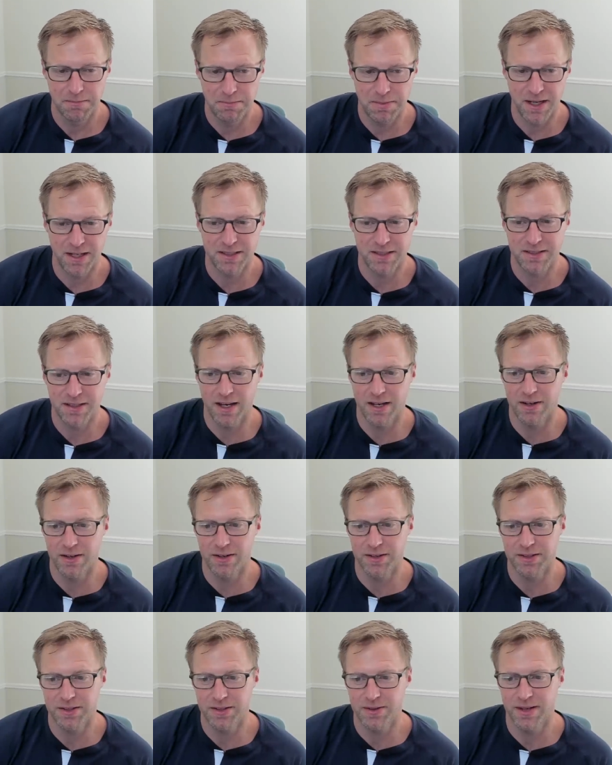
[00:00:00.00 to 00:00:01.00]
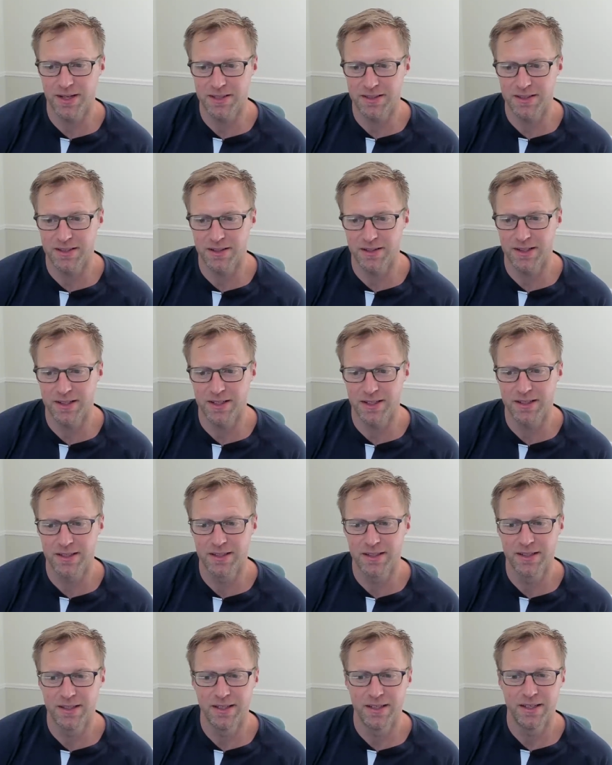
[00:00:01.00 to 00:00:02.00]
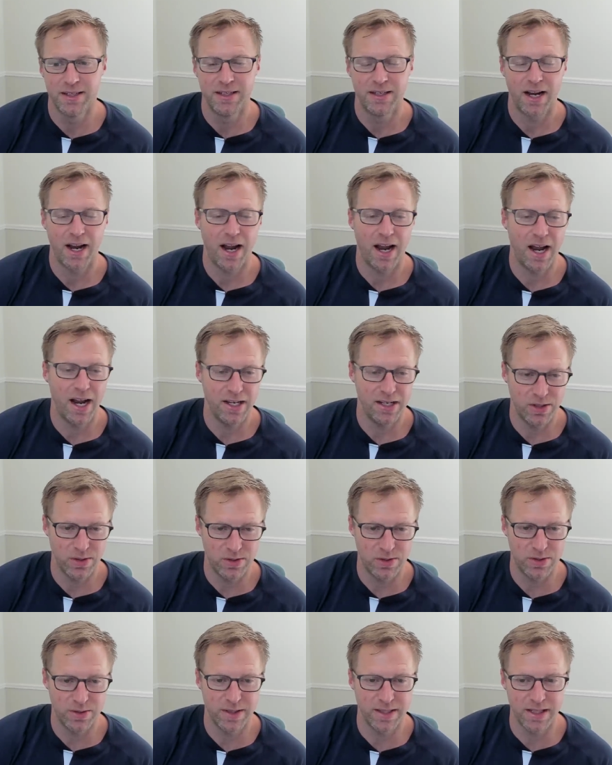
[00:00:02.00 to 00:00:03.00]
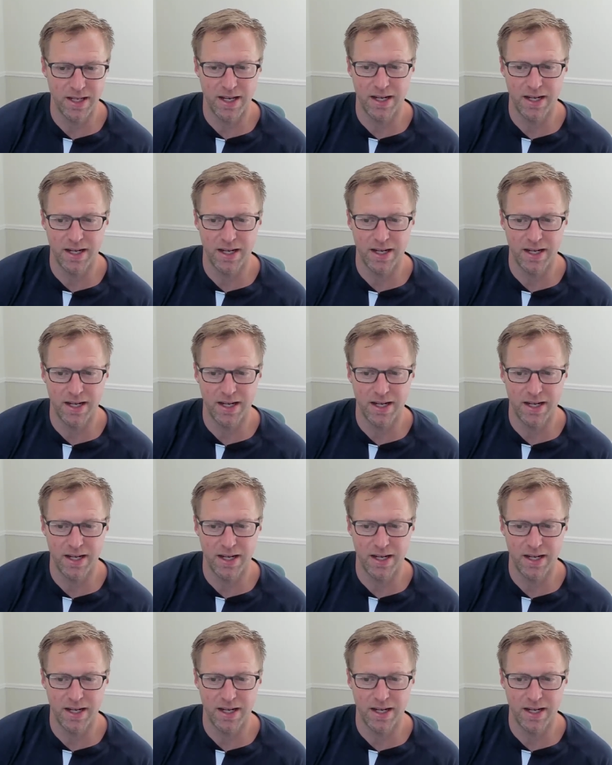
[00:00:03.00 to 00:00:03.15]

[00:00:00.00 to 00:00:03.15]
based on all the criteria and you're doing